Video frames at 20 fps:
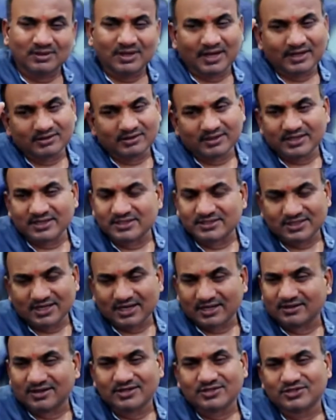And his
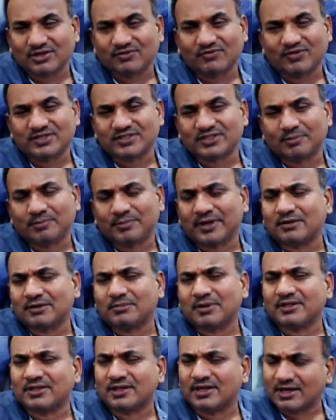contention was
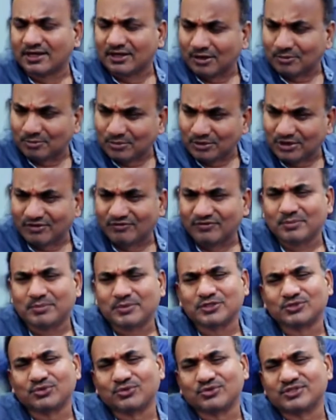upheld, but there are a number of
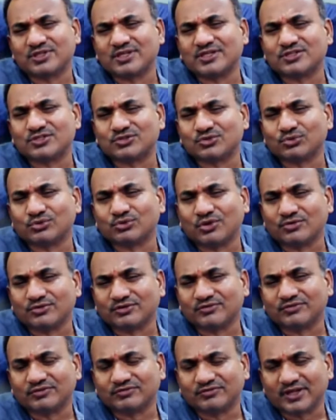episodes since
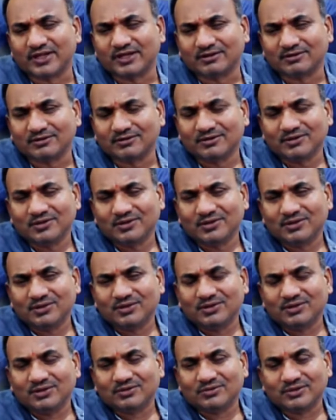2015.
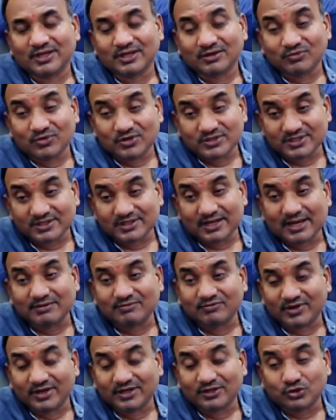There was a
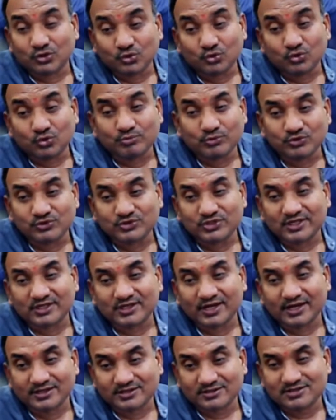time when two music
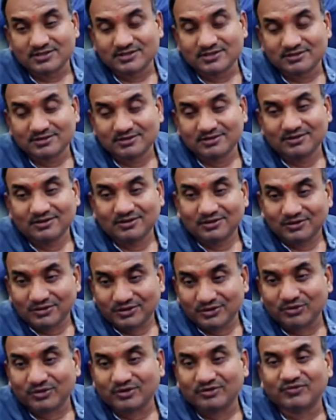greats,
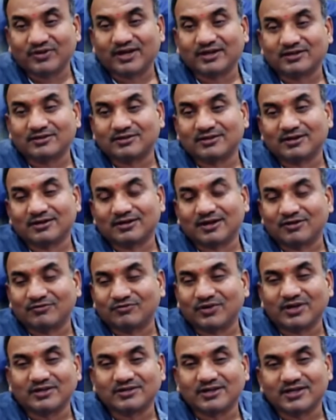in fact,
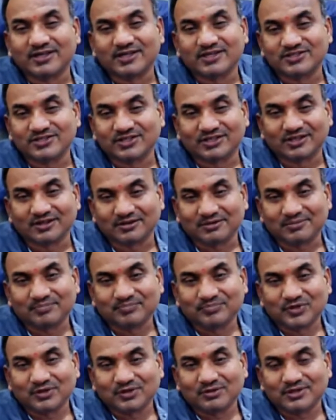confronted each other,
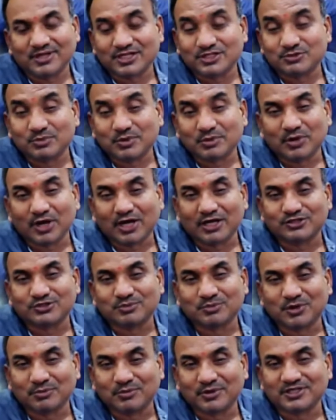S.P.
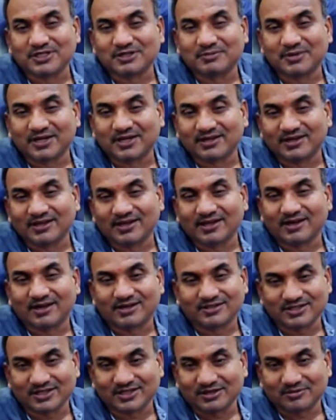Balasubramaniam and
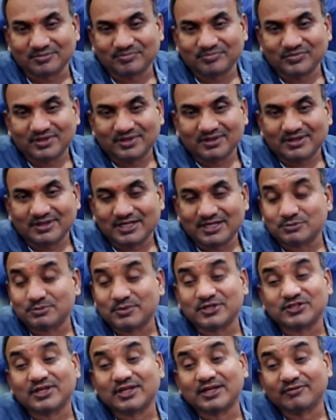Ilayaraja,
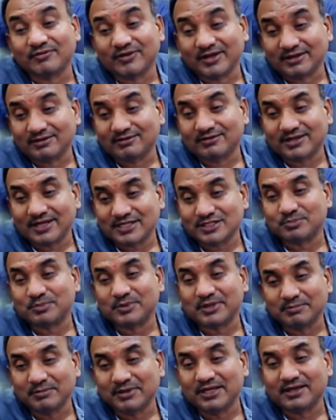especially when
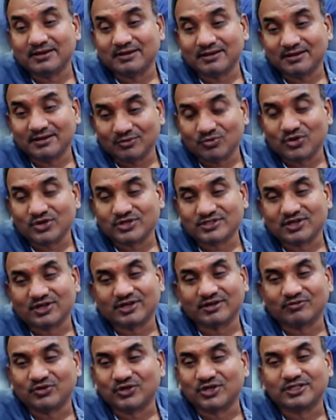SPB was
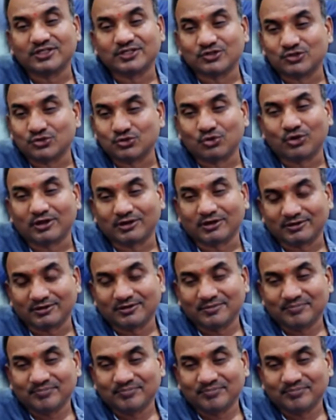on a world tour.